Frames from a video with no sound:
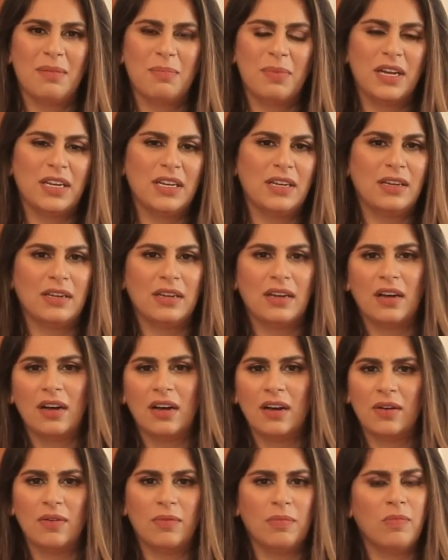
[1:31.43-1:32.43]
But
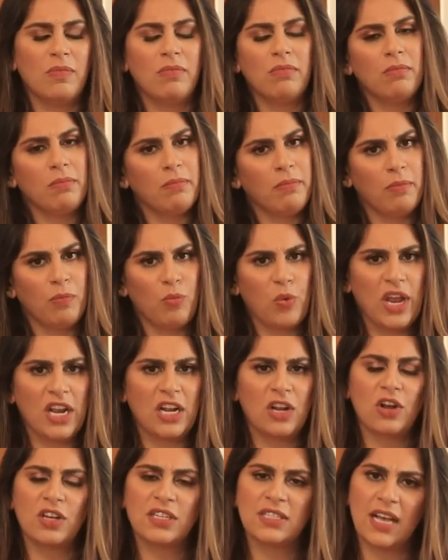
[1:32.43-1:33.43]
uh,
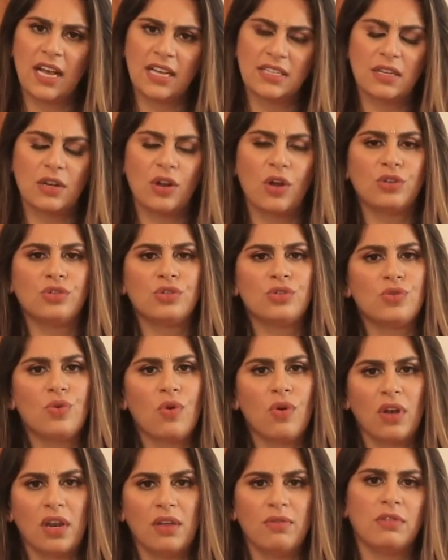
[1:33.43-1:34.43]
weight loss has a lot to
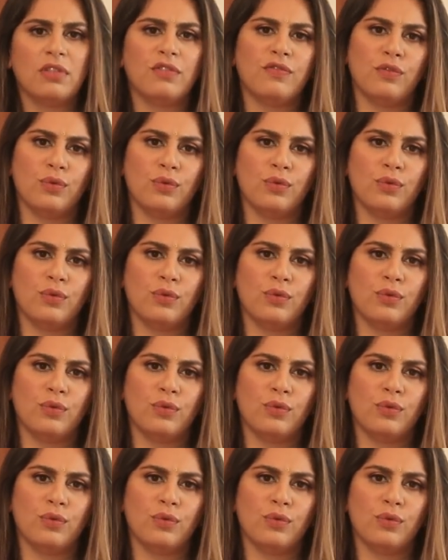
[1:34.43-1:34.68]
do only with